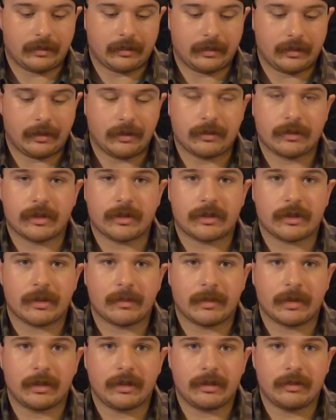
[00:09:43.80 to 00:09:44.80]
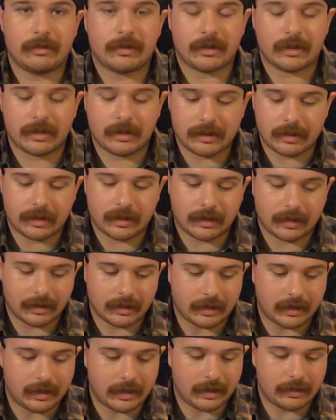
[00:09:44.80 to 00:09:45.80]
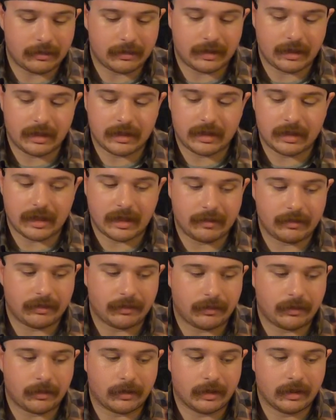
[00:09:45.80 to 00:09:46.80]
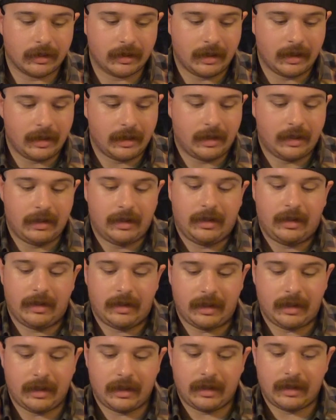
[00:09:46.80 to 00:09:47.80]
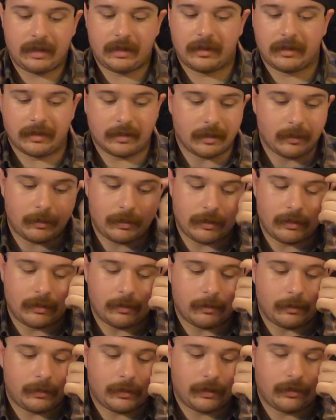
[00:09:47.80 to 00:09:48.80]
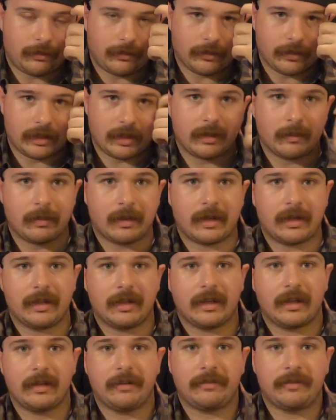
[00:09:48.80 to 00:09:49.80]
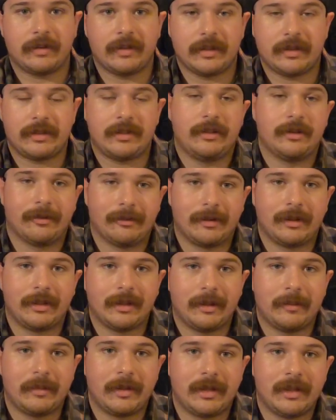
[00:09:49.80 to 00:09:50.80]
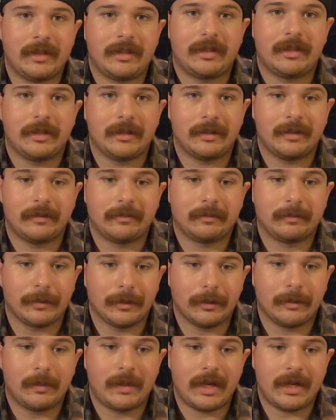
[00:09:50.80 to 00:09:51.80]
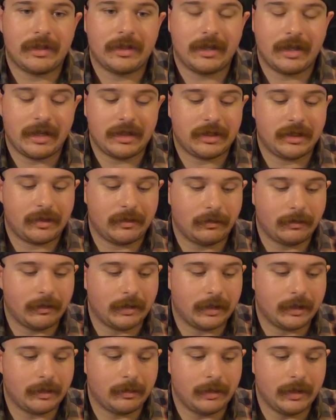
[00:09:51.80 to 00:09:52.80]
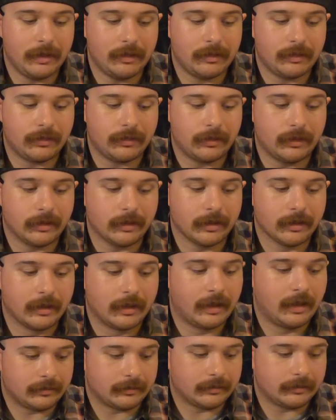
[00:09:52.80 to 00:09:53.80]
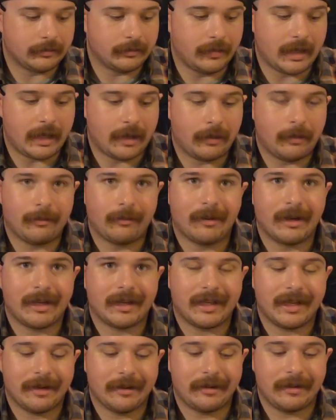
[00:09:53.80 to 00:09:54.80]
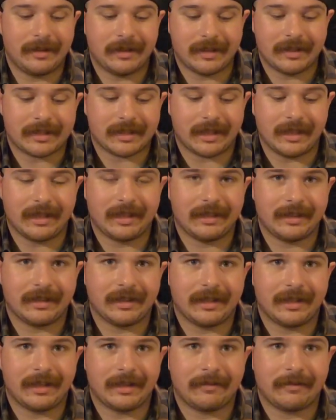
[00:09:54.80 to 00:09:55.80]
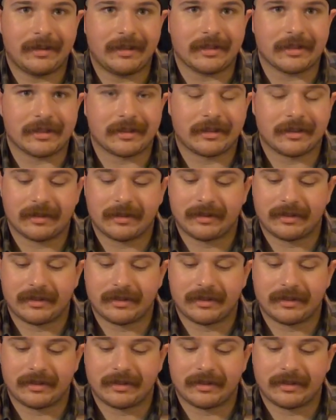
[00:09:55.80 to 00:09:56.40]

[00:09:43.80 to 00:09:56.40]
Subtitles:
those are some of the uses that I use these knives for. And the beautiful thing about a knife is you're only limited to your imagination and what it could be used for. When I don't want to carry this, I then have this.